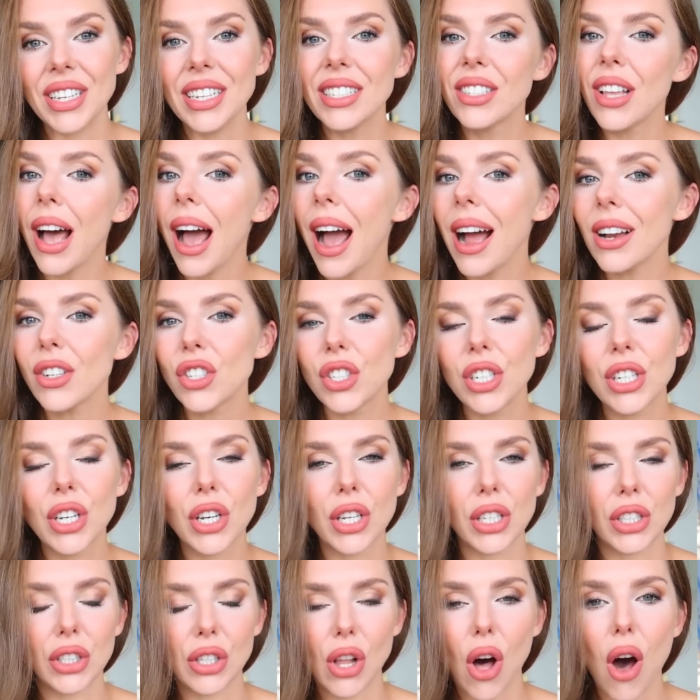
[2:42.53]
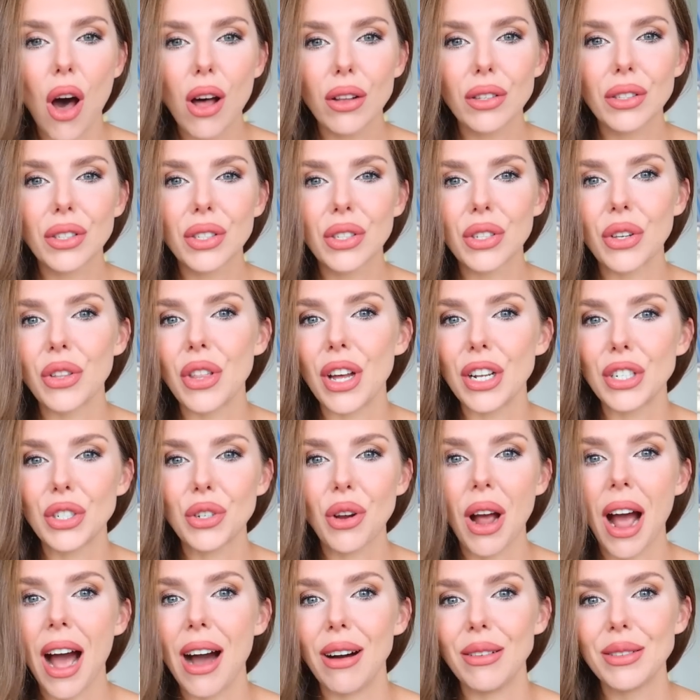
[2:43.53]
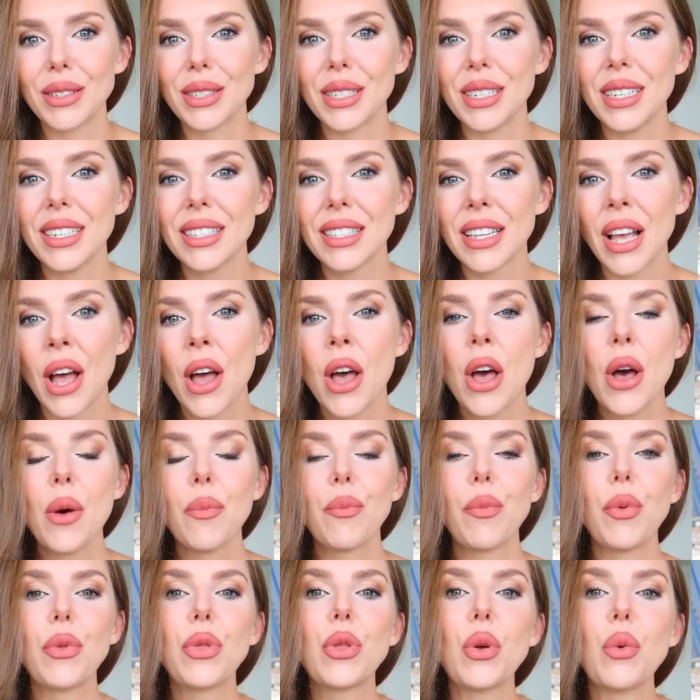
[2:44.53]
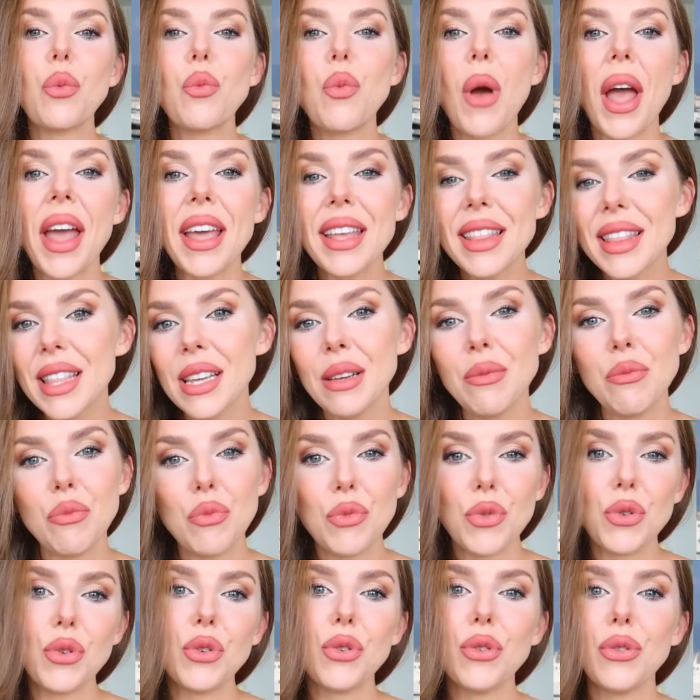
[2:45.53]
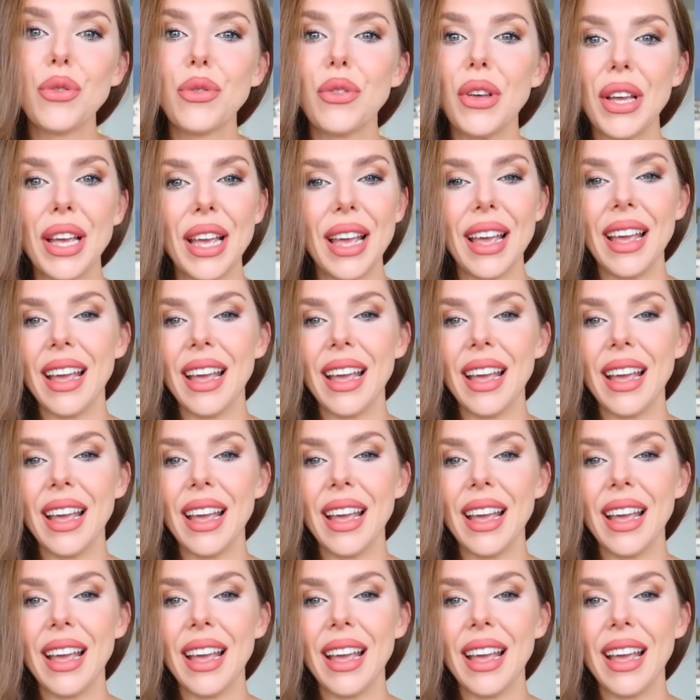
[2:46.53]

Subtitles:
These are actually culottes, so they're trousers, but the way they move,